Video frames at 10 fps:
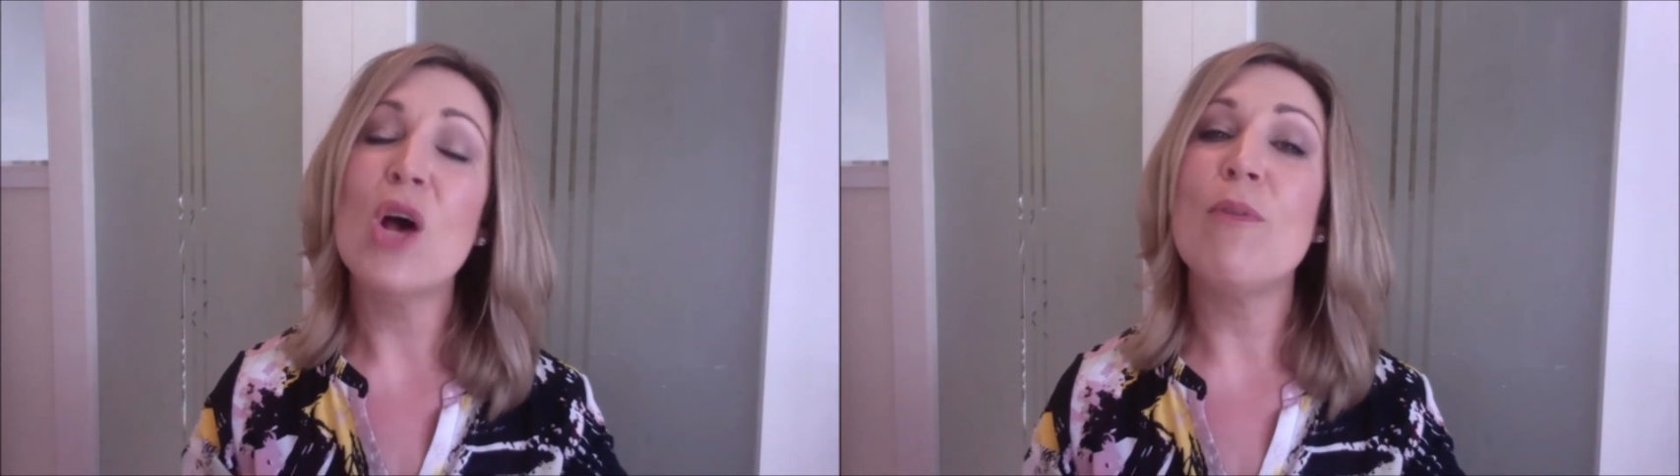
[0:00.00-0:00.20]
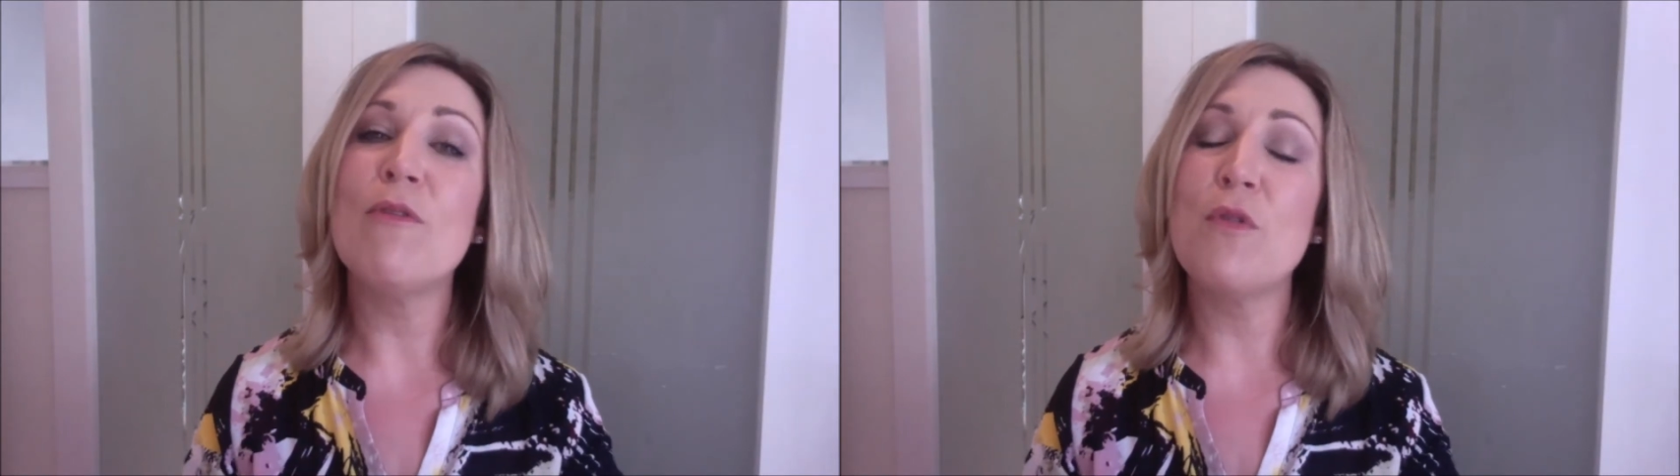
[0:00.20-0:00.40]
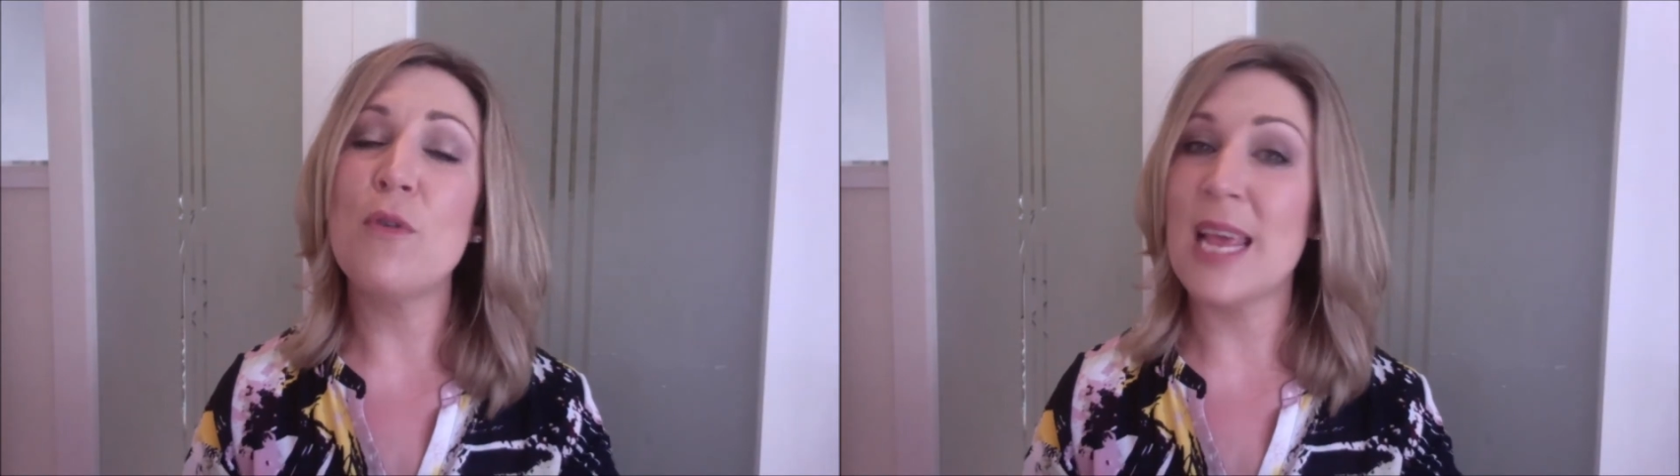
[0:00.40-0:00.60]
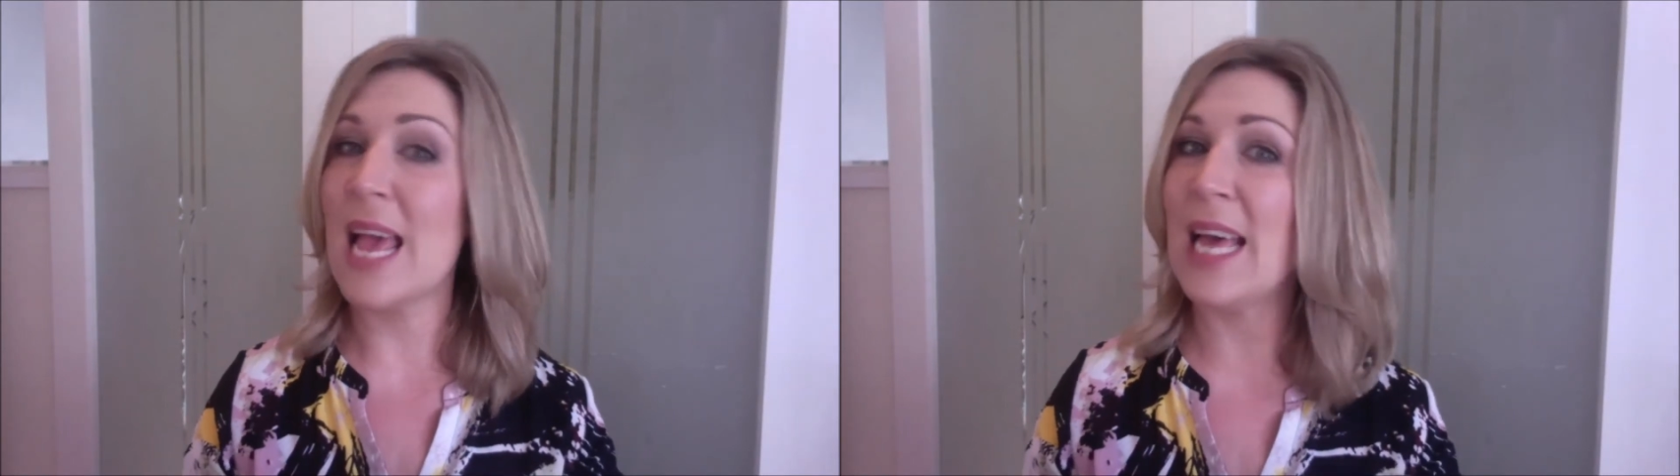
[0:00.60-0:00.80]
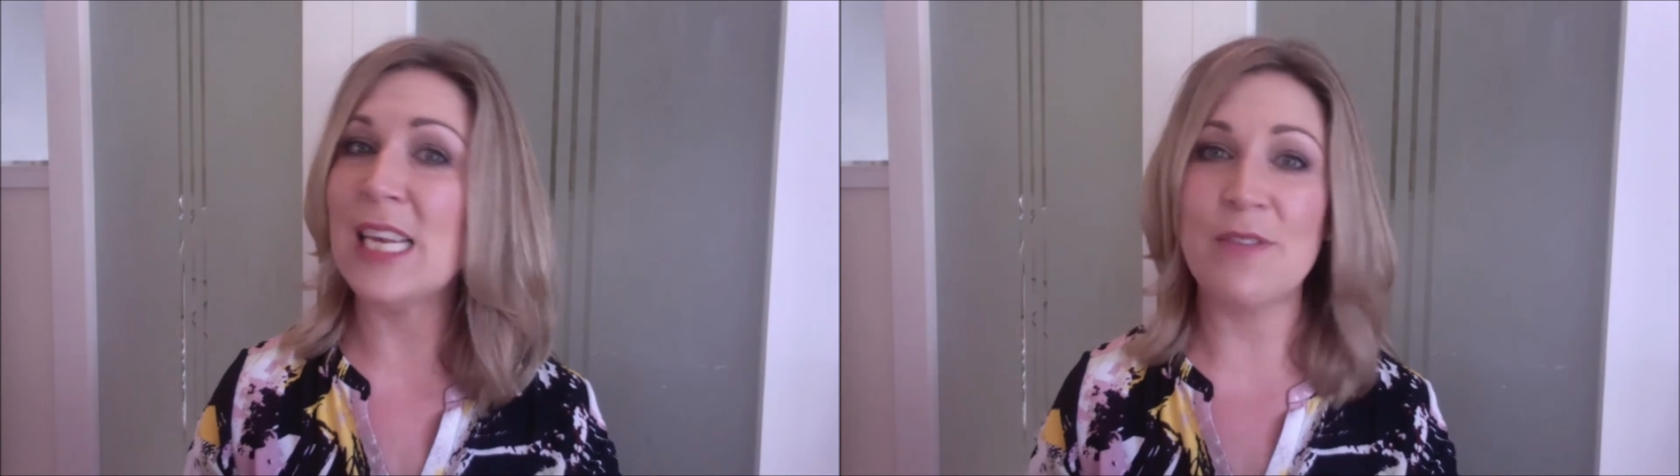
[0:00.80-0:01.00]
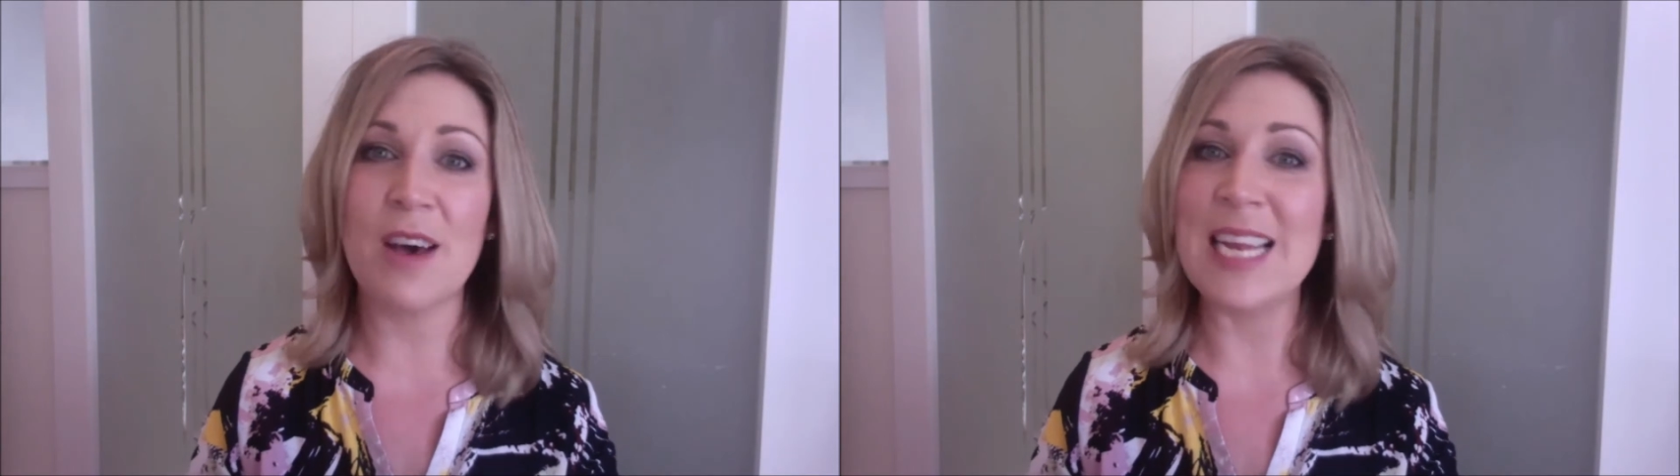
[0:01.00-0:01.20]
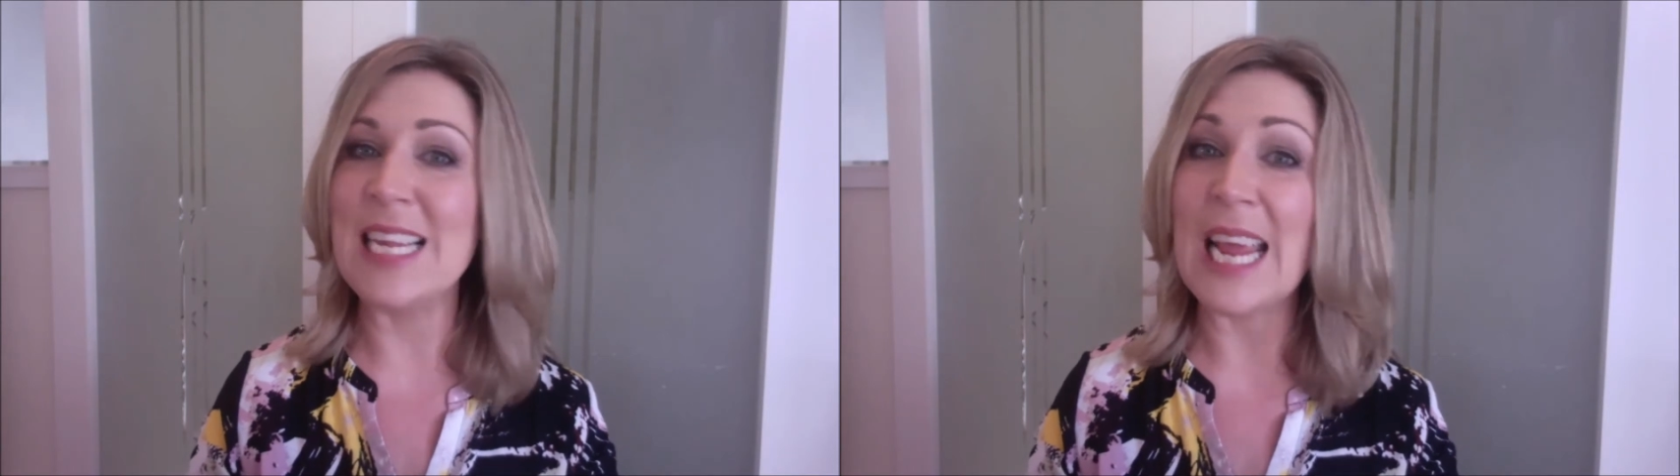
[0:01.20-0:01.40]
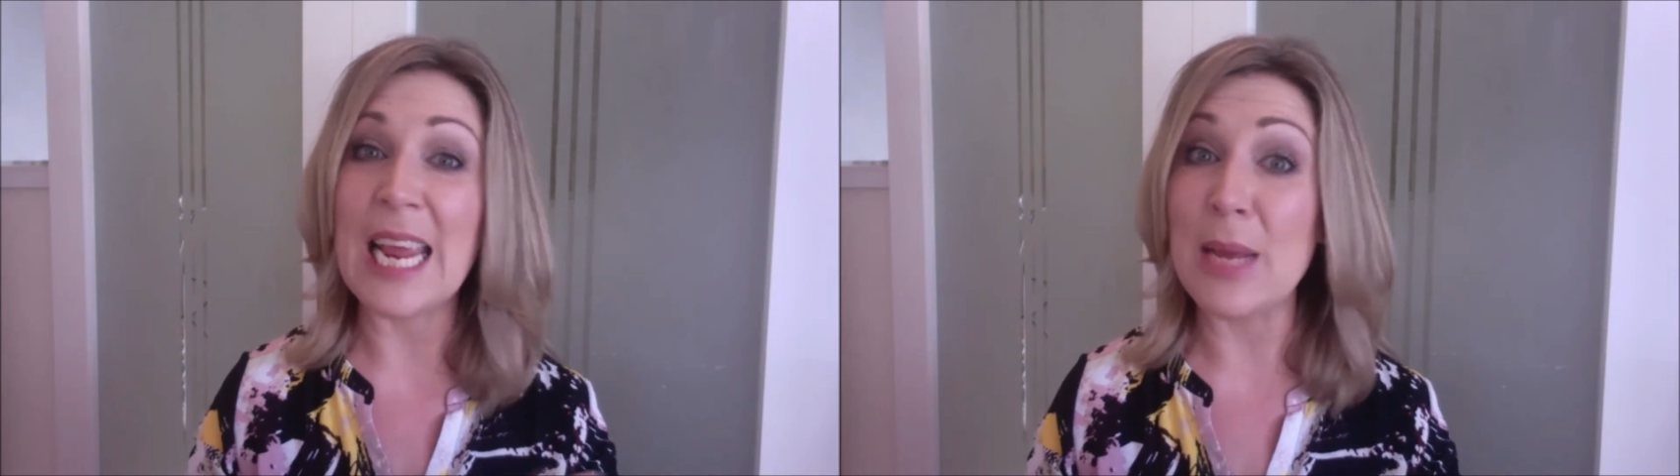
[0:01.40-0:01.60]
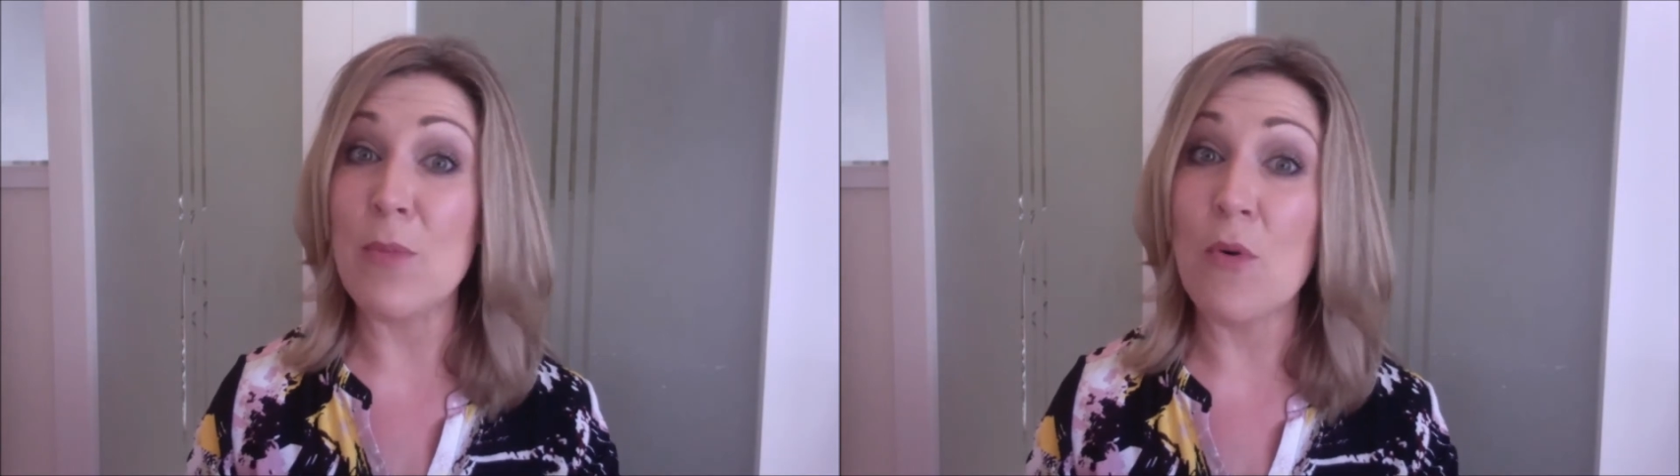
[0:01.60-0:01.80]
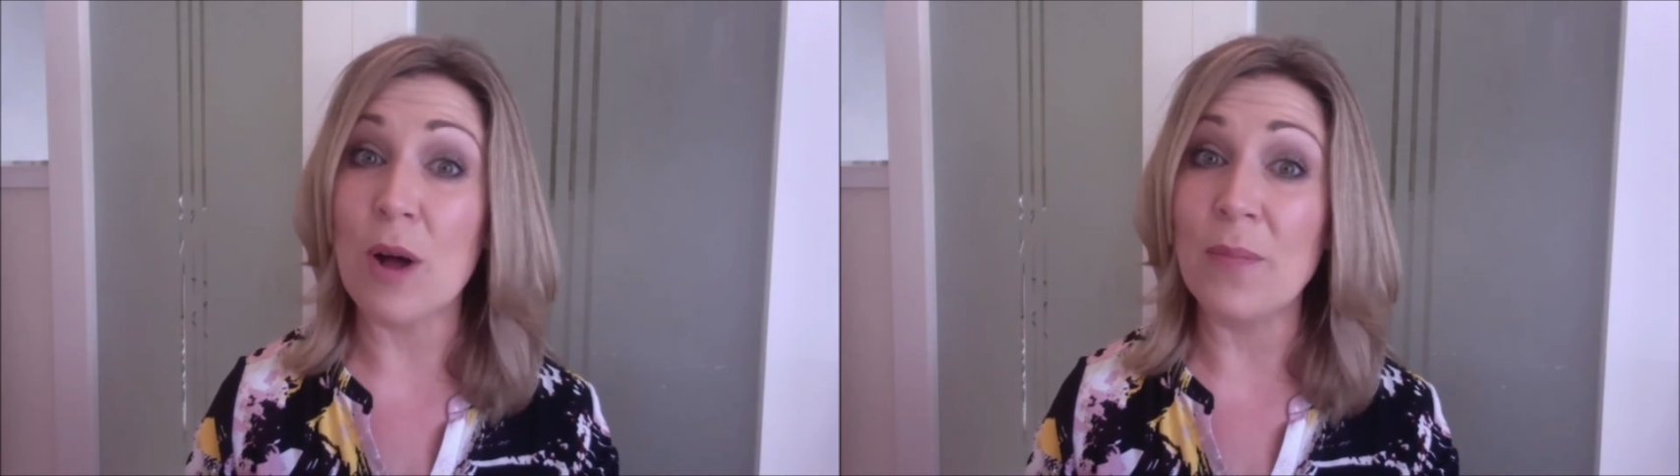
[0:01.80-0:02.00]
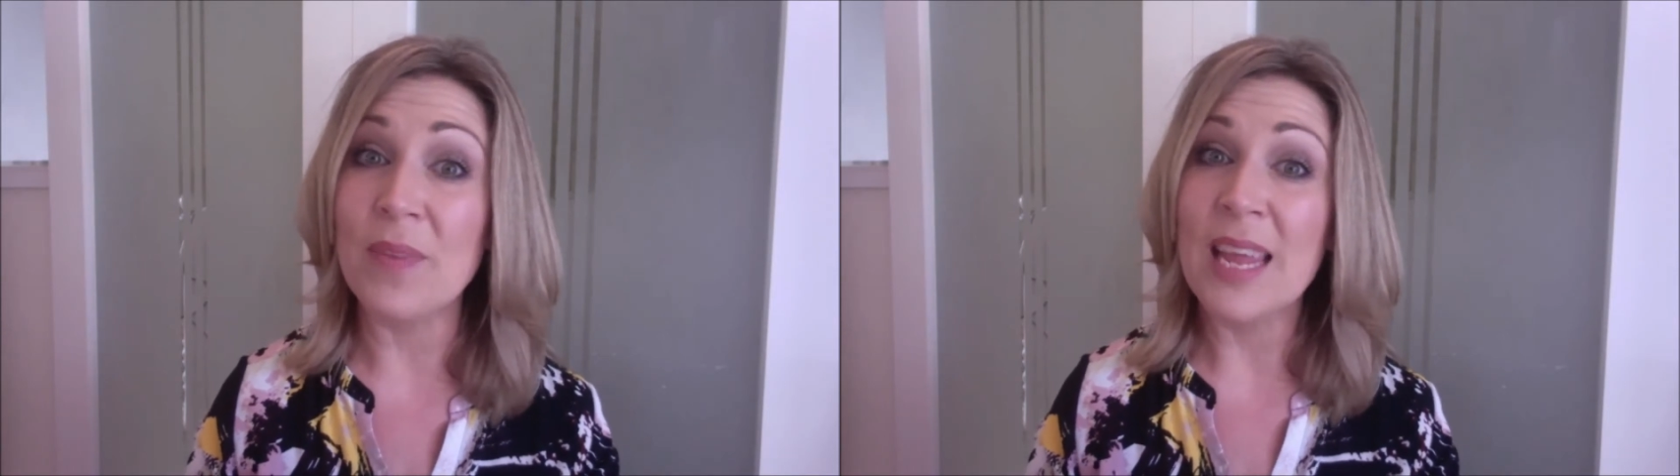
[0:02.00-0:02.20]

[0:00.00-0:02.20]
before they can't divide anymore.